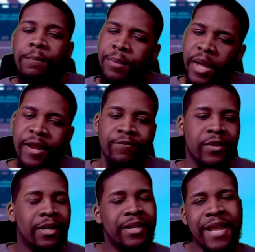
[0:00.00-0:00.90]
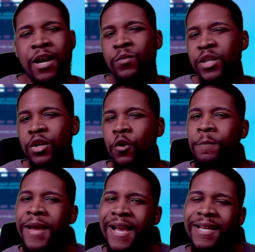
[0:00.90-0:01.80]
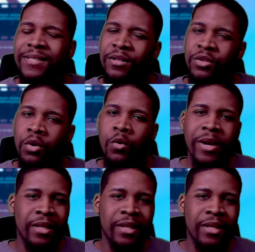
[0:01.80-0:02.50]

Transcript: But now when you go back as an adult